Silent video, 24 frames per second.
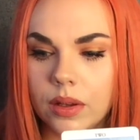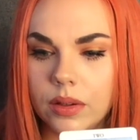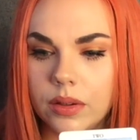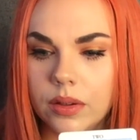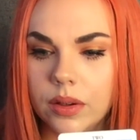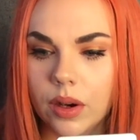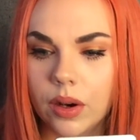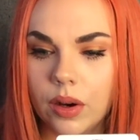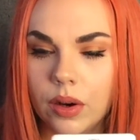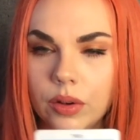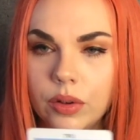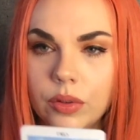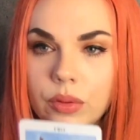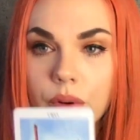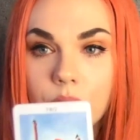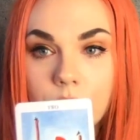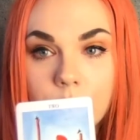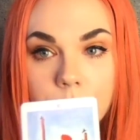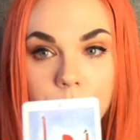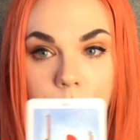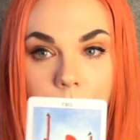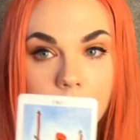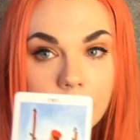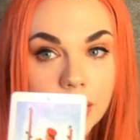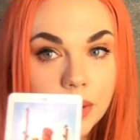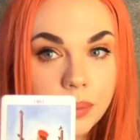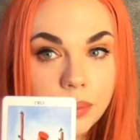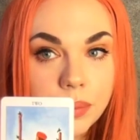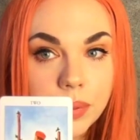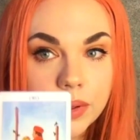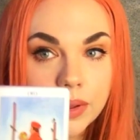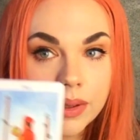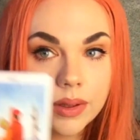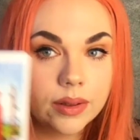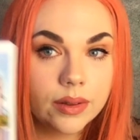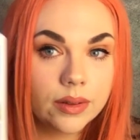The other one might
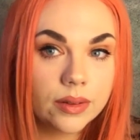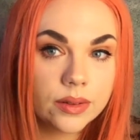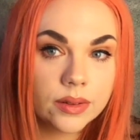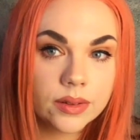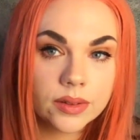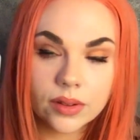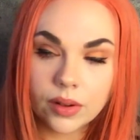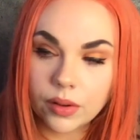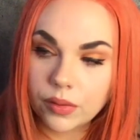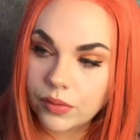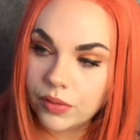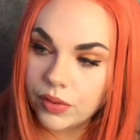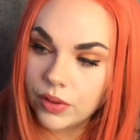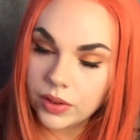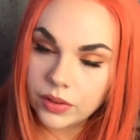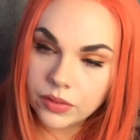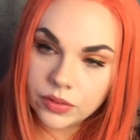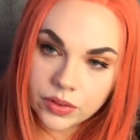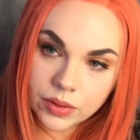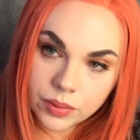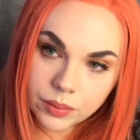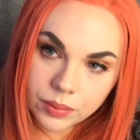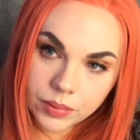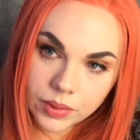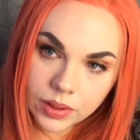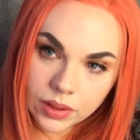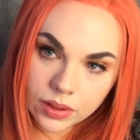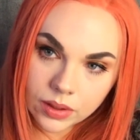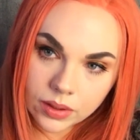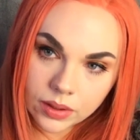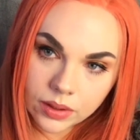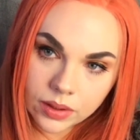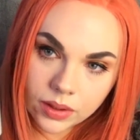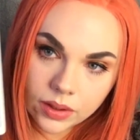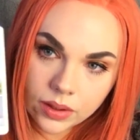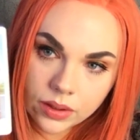be something
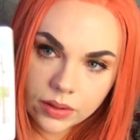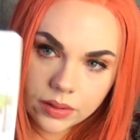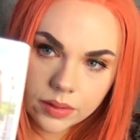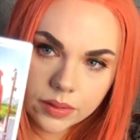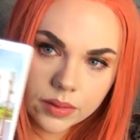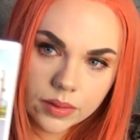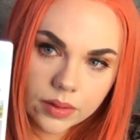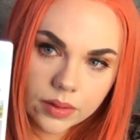familiar.